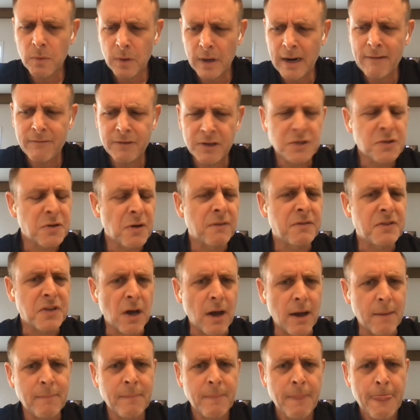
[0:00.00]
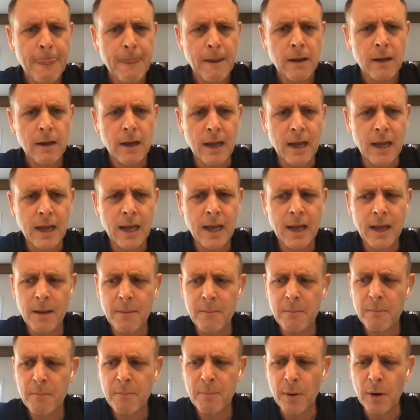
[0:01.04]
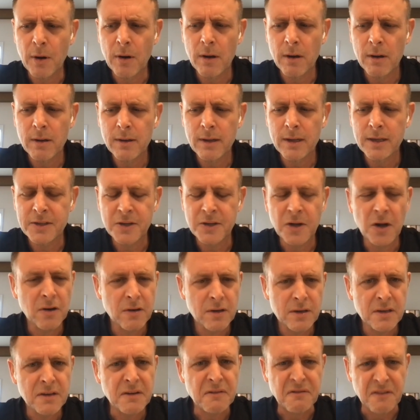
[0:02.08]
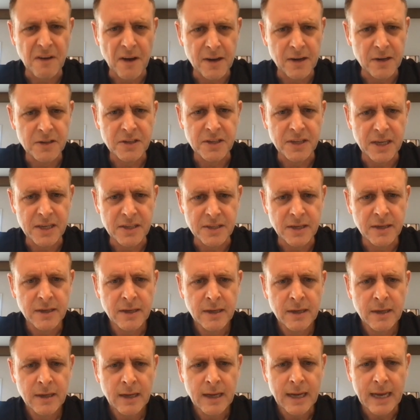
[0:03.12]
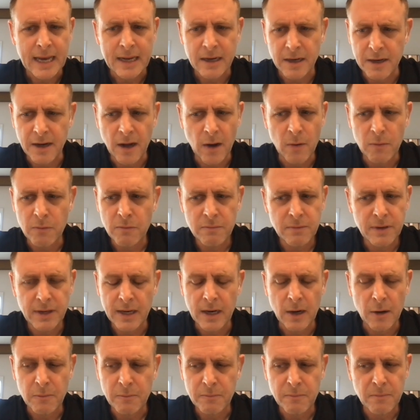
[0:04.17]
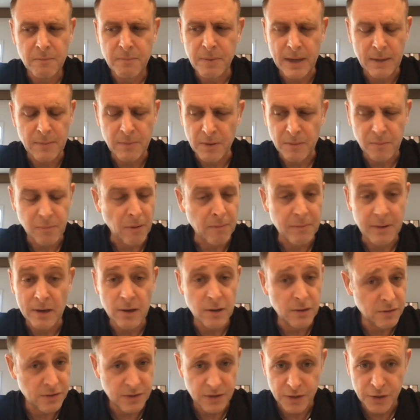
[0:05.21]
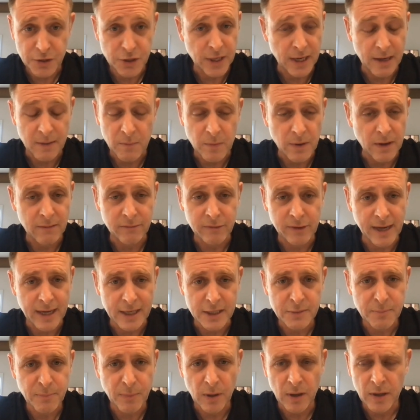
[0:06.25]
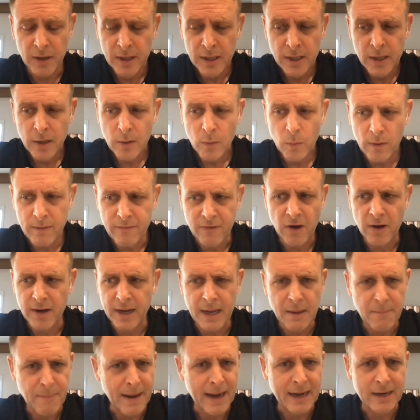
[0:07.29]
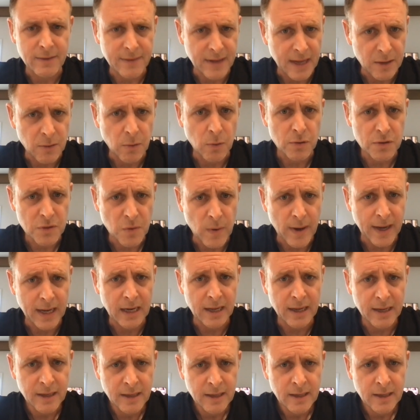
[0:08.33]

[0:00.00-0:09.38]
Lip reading: having a tough time, but it's not going to define our season. And I know, people are probably losing their shit and whatever else, but we've got to get back on that horse quickly.